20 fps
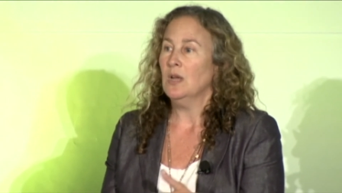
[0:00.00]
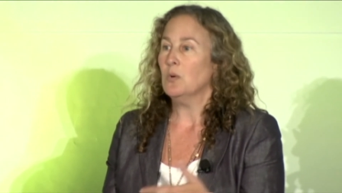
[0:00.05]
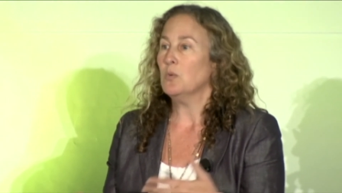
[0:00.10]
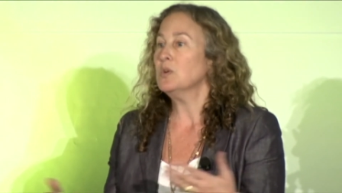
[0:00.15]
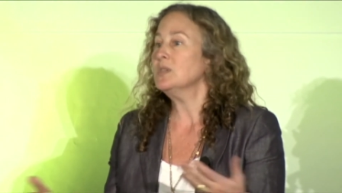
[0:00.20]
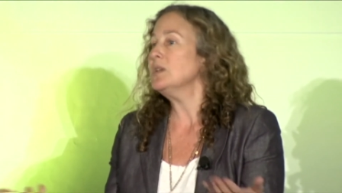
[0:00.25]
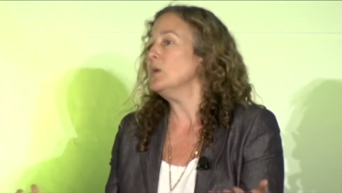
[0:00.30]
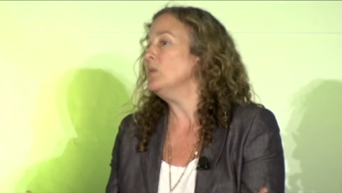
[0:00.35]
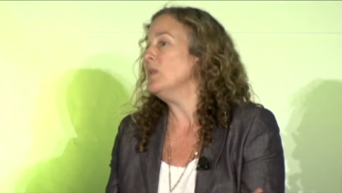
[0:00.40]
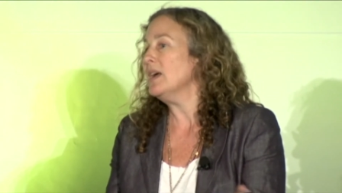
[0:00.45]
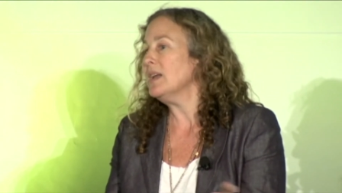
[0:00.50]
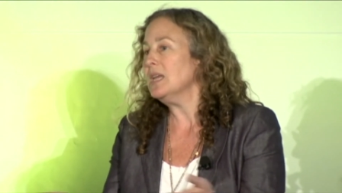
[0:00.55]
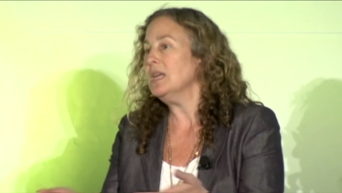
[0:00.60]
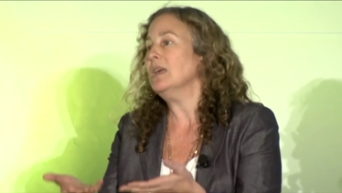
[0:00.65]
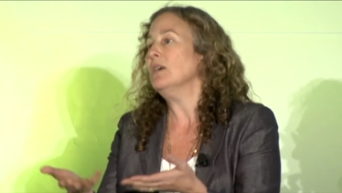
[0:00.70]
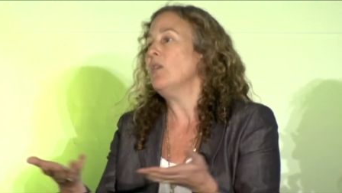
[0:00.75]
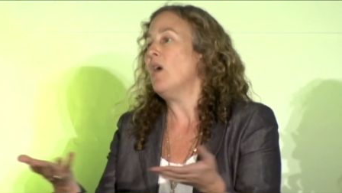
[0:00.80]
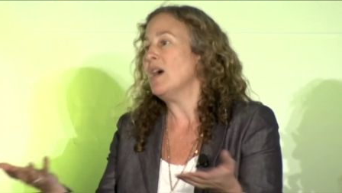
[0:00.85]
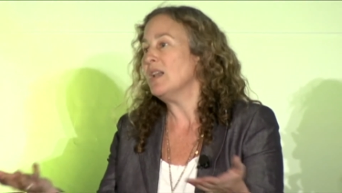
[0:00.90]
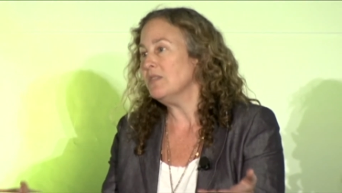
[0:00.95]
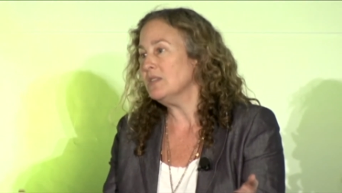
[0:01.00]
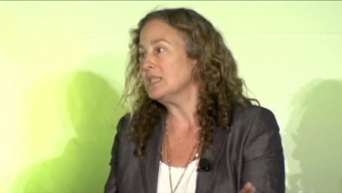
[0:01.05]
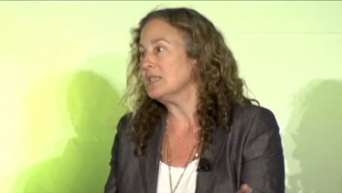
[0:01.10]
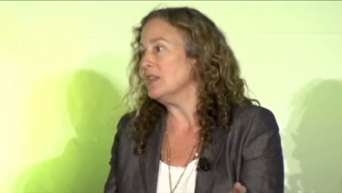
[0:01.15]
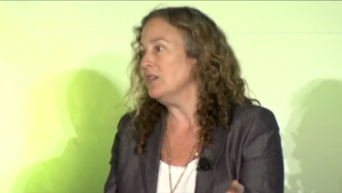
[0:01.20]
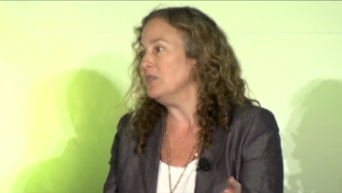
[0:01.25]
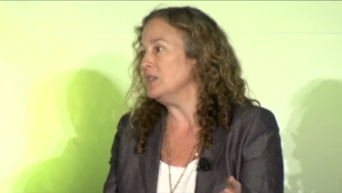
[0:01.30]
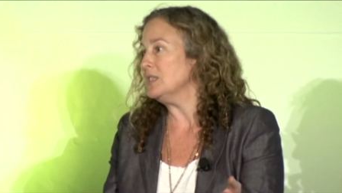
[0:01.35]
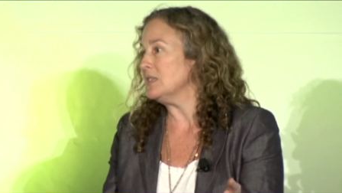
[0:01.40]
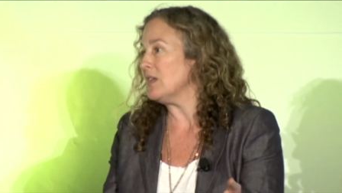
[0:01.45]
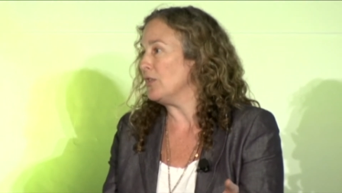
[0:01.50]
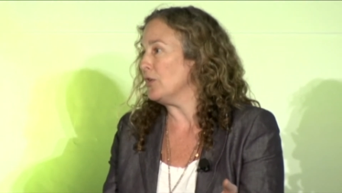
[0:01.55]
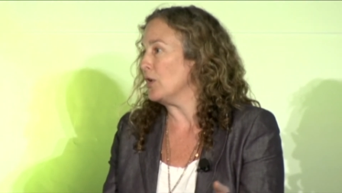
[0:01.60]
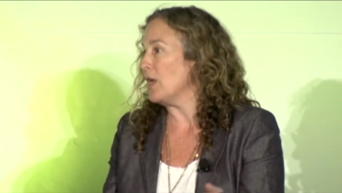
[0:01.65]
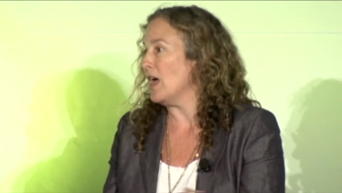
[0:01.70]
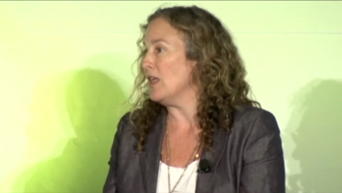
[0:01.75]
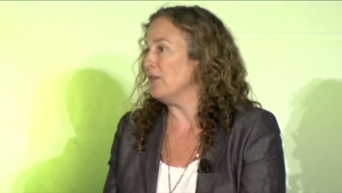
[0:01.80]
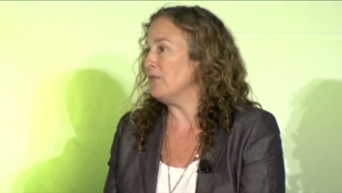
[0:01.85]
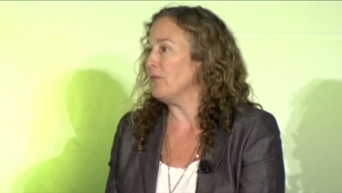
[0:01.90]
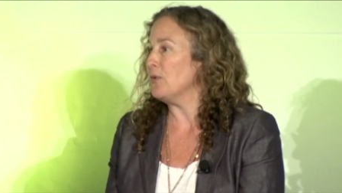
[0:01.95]
We're so lucky, a lot of us live in Southern
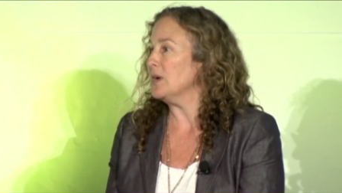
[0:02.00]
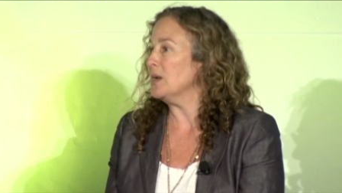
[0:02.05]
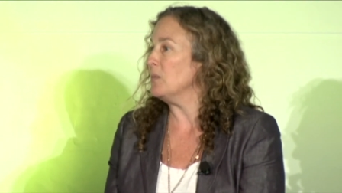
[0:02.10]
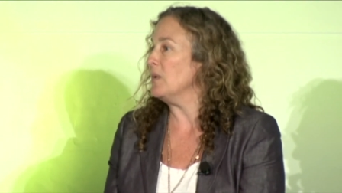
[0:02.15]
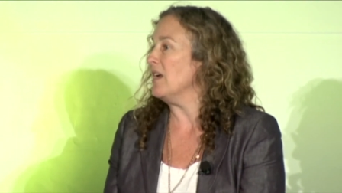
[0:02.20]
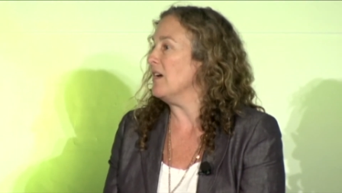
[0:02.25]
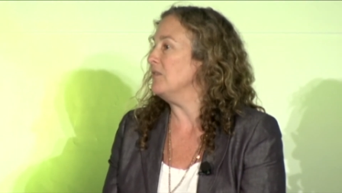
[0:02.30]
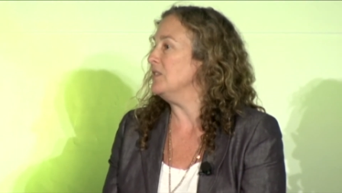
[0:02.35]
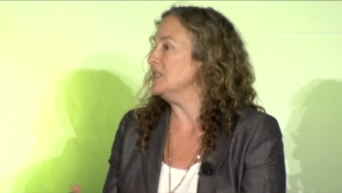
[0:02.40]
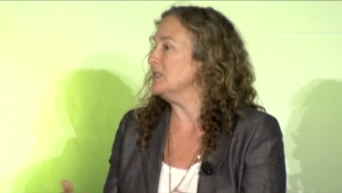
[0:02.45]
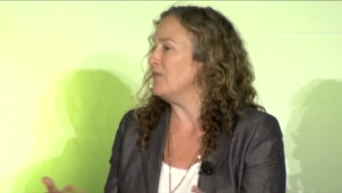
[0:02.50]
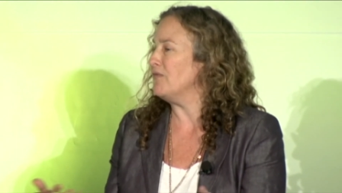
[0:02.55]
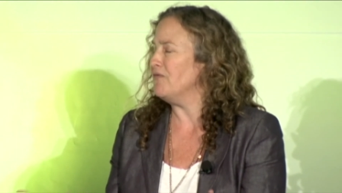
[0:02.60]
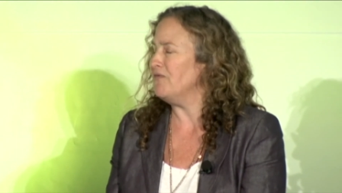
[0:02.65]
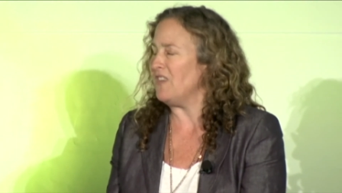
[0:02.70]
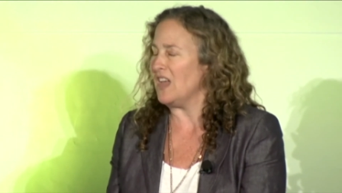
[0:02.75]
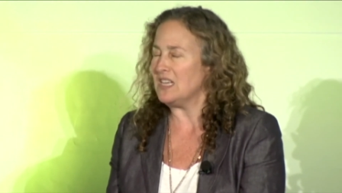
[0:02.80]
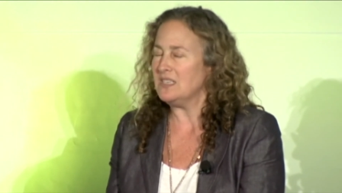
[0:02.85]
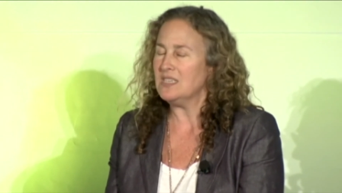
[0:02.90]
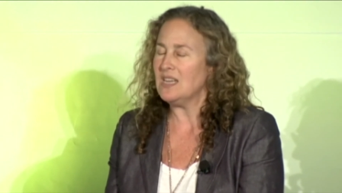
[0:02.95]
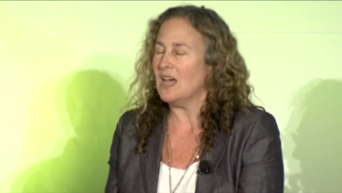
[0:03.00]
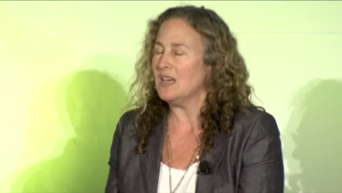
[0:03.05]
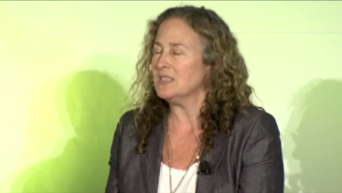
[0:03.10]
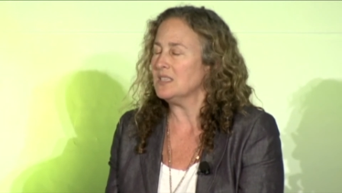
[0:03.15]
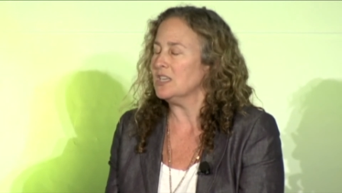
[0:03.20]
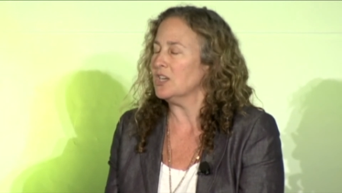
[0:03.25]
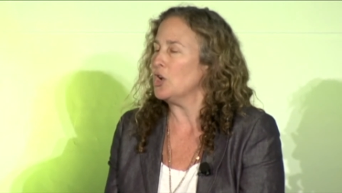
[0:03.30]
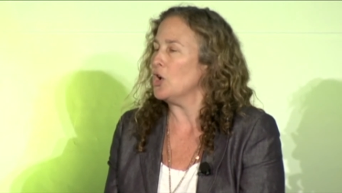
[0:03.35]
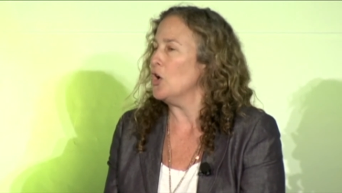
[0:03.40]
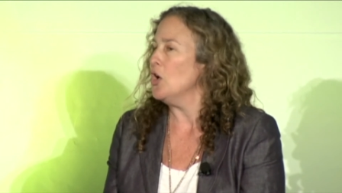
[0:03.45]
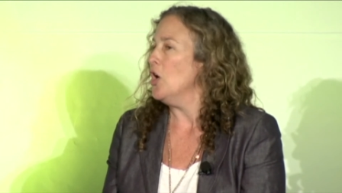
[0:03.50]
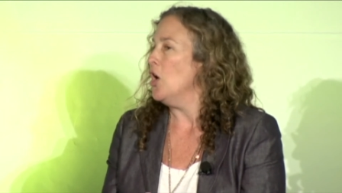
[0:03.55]
California. We have these fantastic